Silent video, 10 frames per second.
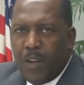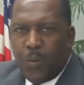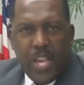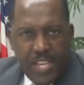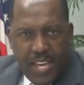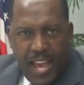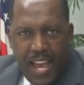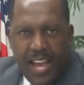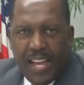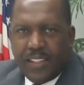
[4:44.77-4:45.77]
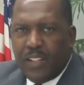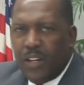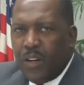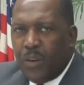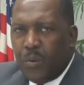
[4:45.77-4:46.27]
We can
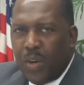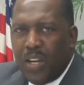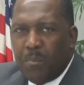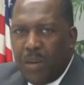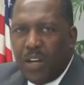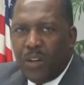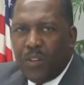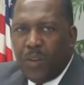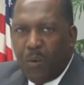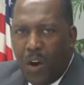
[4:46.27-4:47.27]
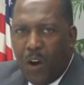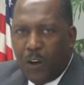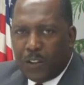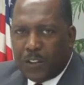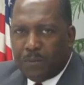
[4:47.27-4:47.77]
rebuild the
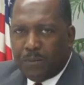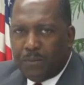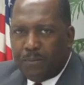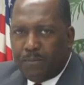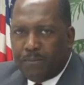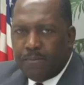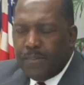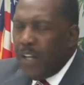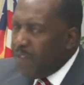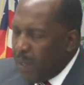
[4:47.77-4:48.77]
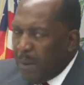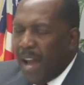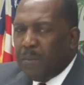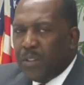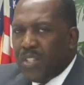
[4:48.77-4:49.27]
walls. The
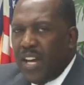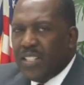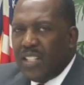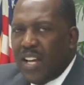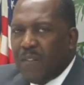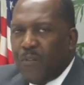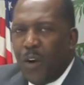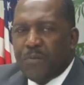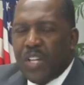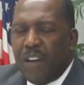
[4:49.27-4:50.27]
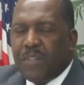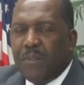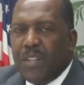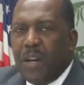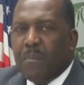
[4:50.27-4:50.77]
Bible says in that fourth chapter
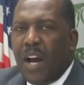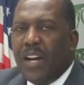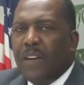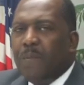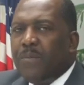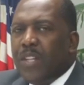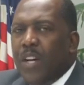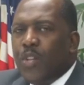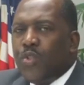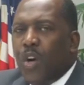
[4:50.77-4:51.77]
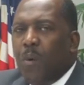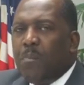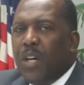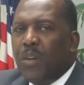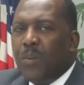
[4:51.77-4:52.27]
of Nehemiah, so
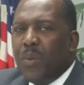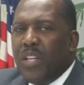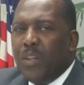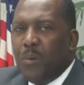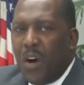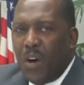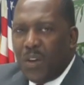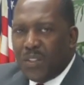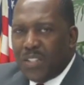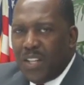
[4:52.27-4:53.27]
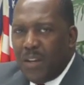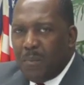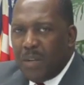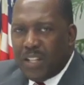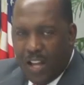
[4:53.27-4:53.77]
built we the walls
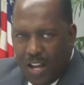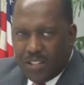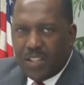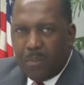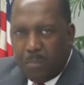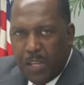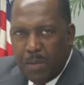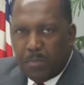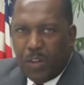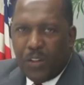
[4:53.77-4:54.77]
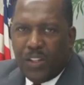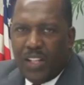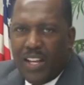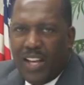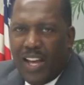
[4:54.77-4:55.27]
because the people
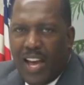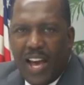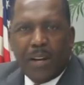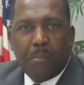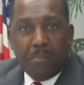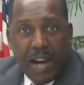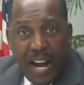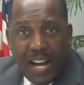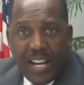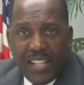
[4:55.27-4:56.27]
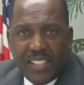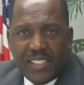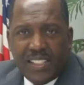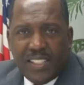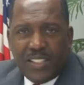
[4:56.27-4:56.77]
had a
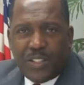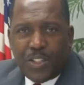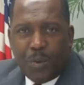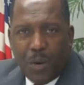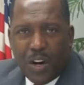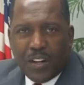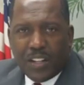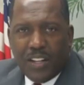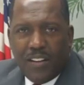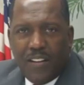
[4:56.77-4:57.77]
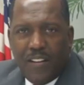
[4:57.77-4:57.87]
mind to work.